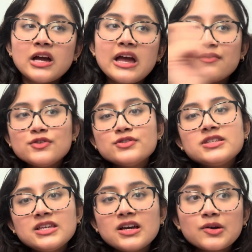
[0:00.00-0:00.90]
If you
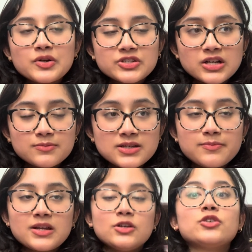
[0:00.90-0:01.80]
see a question that comes up
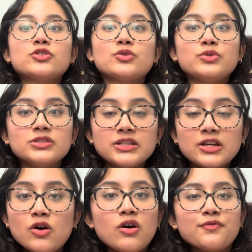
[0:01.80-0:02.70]
and you're totally
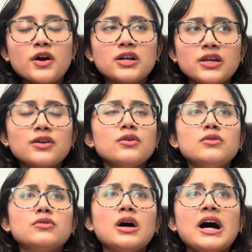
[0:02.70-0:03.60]
caught off guard, like,
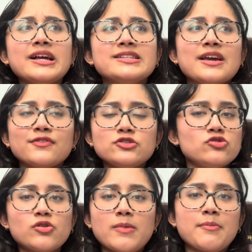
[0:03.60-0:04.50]
oh, I definitely
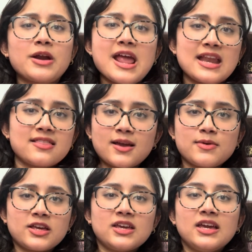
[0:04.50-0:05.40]
don't remember anything about
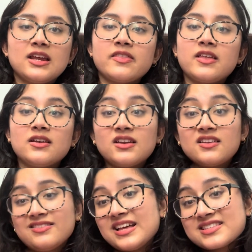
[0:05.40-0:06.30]
the key area, then
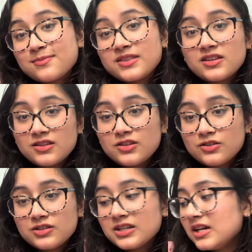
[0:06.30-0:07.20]
that's something that
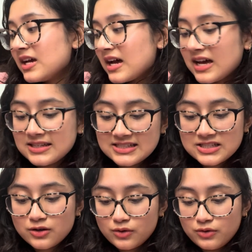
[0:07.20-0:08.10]
you'd uh, need to
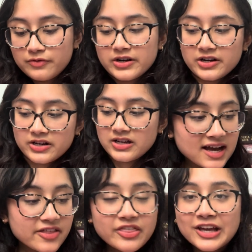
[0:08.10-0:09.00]
go over
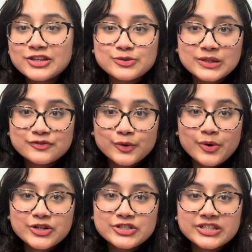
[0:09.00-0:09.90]
but thank you so much for
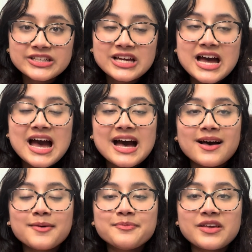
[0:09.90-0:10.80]
watching
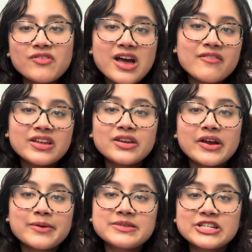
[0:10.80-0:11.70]
um, if you have any
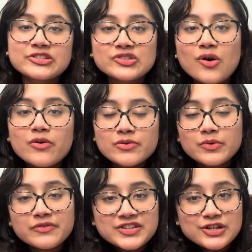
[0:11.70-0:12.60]
recommendations on
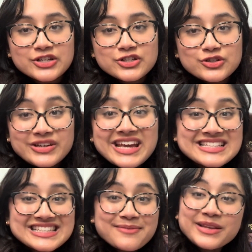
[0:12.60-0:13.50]
what video i should do
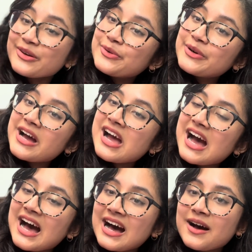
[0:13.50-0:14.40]
next let me know
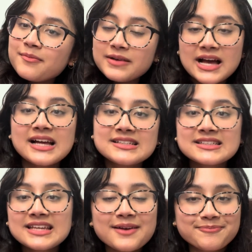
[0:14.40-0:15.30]
um, and
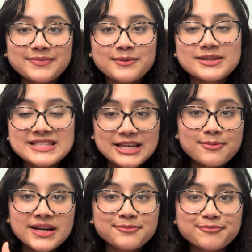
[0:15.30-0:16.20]
yeah i'm gonna say goodbye